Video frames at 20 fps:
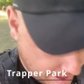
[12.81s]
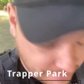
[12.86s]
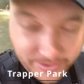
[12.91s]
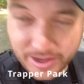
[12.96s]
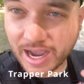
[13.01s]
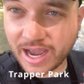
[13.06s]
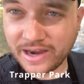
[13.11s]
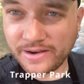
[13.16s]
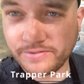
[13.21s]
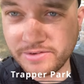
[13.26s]
I've
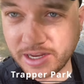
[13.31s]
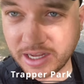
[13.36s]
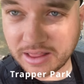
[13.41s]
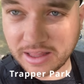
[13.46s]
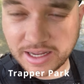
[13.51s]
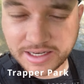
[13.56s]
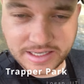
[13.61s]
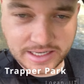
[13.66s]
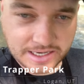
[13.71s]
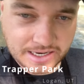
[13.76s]
kind of
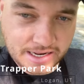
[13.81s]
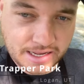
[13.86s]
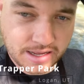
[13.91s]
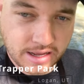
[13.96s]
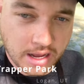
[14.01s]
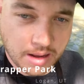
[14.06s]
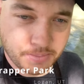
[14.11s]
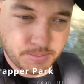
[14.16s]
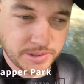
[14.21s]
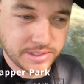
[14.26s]
neglected
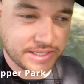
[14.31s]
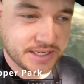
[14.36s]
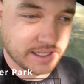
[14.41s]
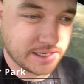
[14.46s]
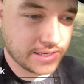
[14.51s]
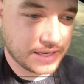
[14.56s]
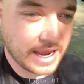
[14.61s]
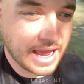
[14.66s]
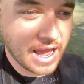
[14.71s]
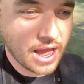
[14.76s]
it up
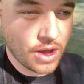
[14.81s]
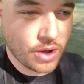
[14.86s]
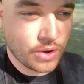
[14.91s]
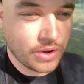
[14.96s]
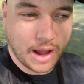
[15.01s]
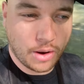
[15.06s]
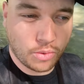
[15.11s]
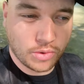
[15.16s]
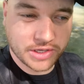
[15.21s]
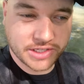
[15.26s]
until now.
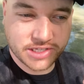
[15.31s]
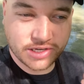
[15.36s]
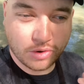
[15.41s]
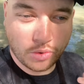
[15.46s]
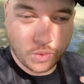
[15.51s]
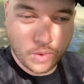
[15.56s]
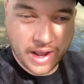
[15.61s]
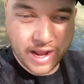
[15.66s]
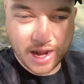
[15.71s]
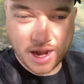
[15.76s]
I wasn't
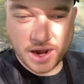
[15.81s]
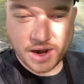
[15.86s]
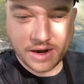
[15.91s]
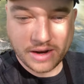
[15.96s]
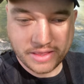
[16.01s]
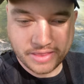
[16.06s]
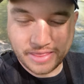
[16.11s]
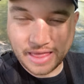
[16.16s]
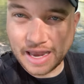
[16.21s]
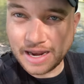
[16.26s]

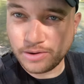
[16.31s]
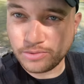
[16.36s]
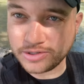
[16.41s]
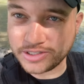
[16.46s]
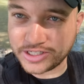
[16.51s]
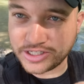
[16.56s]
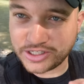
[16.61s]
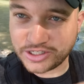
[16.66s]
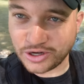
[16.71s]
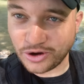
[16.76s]
aware that it
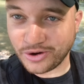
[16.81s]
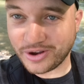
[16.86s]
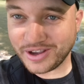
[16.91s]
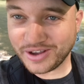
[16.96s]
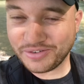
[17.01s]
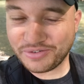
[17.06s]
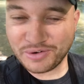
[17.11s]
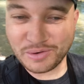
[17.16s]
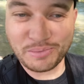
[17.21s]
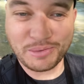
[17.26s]
was so
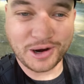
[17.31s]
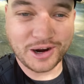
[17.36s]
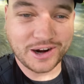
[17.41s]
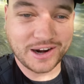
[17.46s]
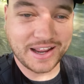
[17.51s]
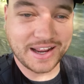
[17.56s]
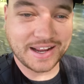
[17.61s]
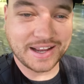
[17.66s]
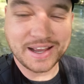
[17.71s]
good for birding,